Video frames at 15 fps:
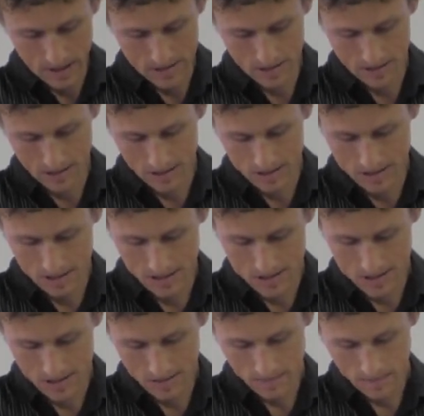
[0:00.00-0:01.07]
And so God
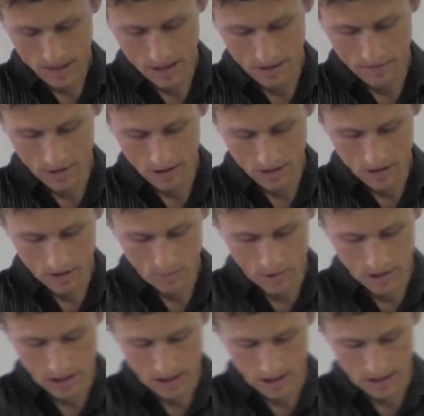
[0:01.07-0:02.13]
says, I have heard your
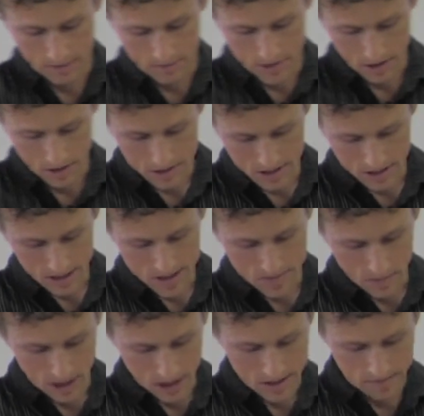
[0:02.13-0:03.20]
prayer and have chosen
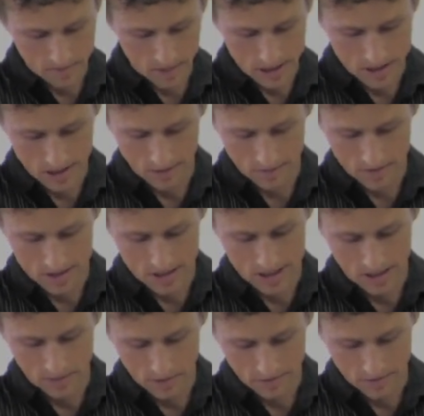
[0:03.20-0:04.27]
this place for myself as a
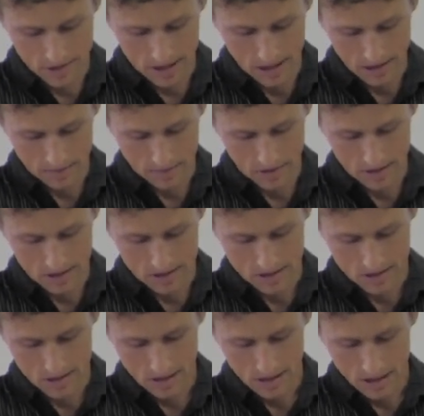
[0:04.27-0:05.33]
temple for
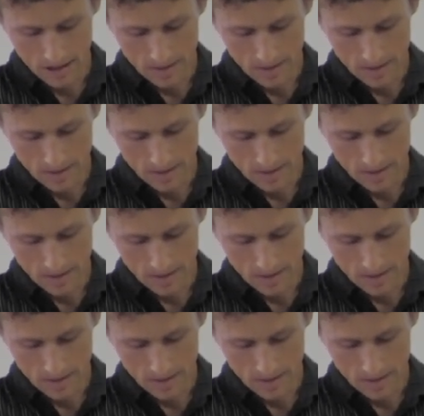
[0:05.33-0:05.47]
sacrifices.